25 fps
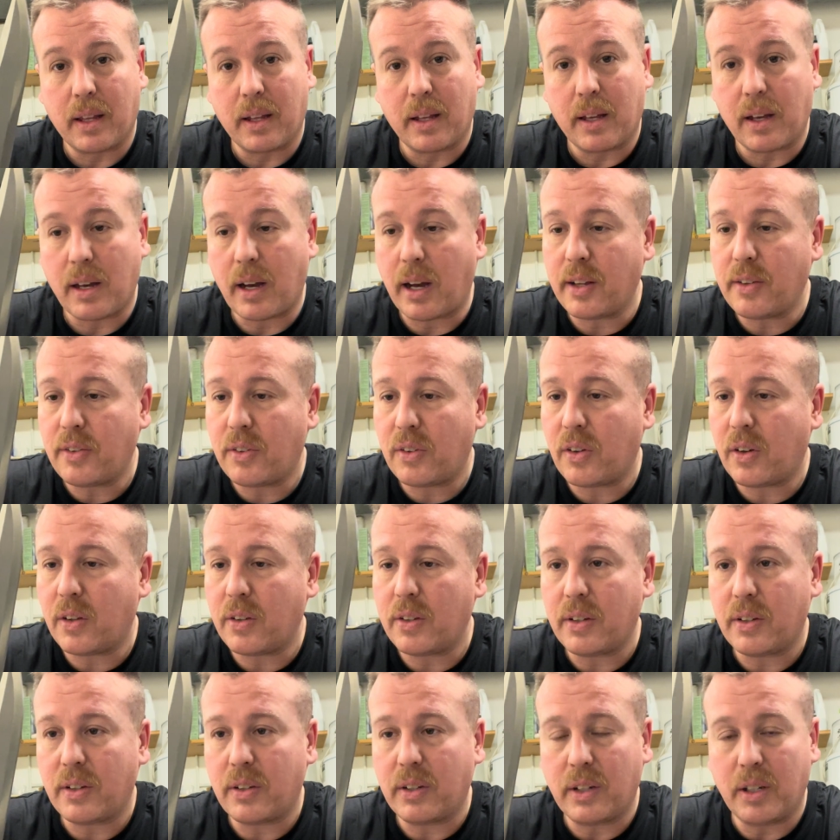Guys saw
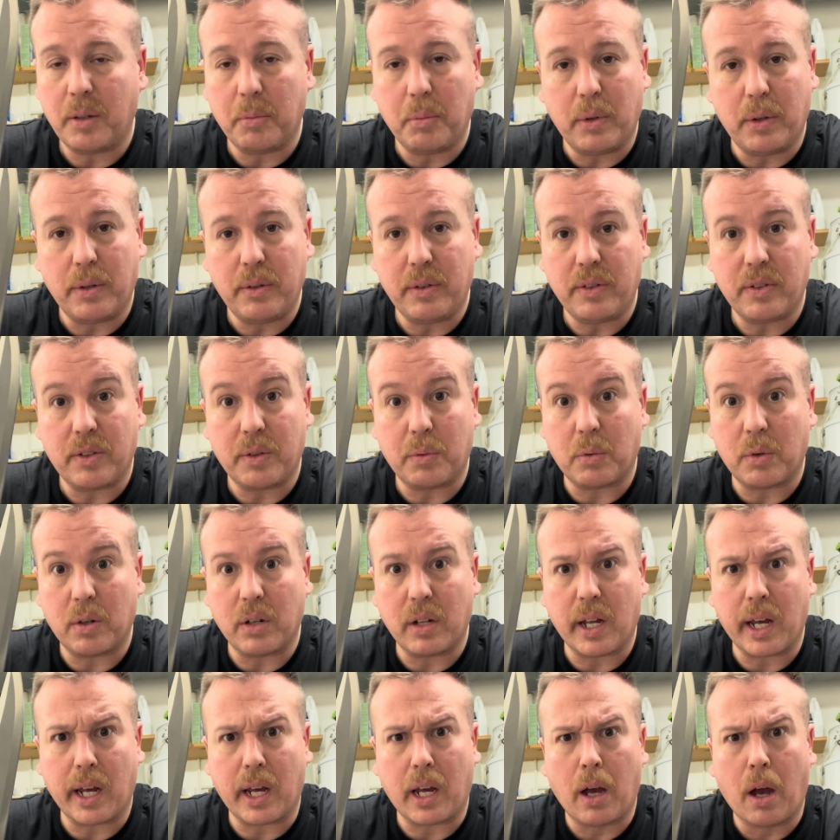this in the movies and were
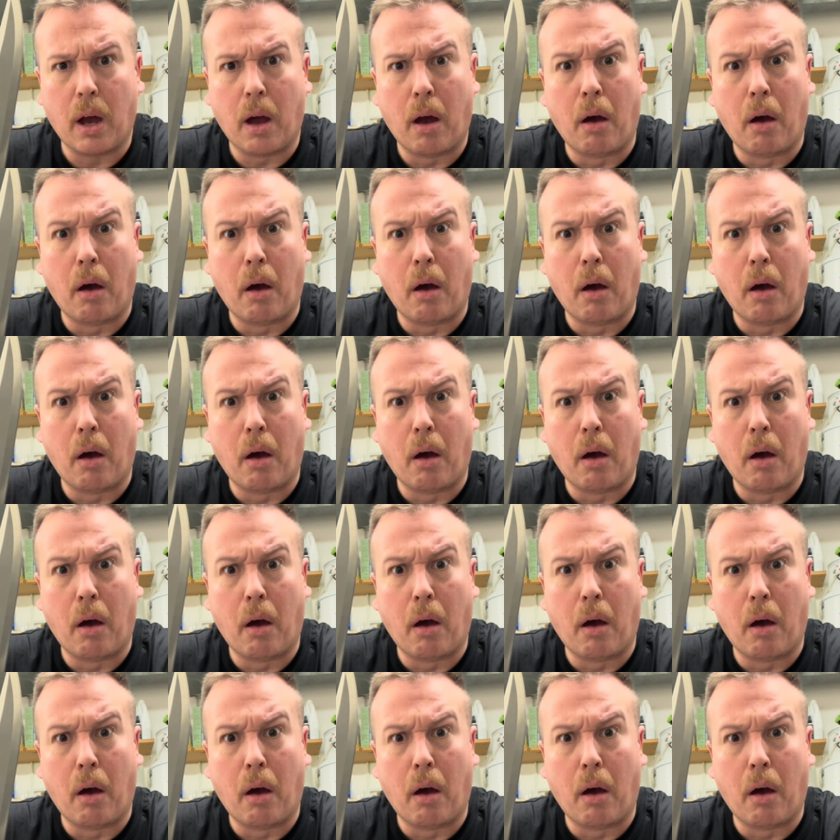like,